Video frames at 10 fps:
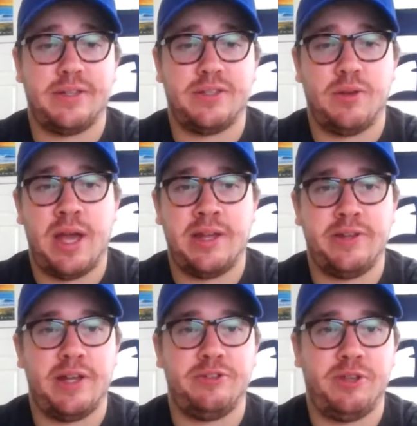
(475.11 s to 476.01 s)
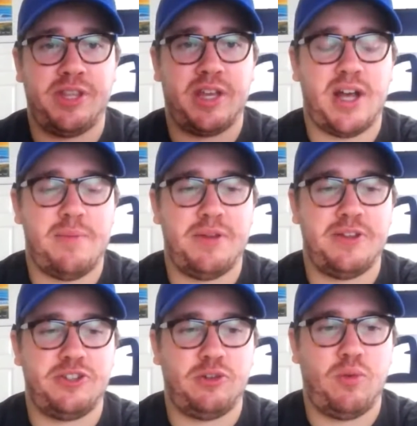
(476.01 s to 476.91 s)
So I do like that
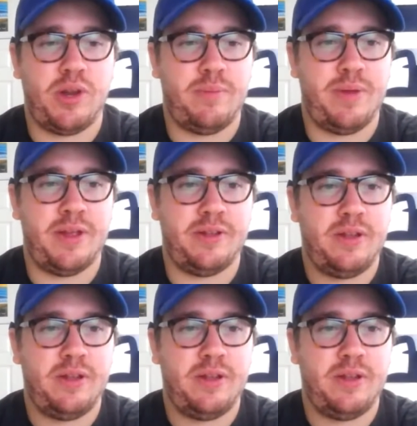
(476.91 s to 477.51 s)
combination quite a bit.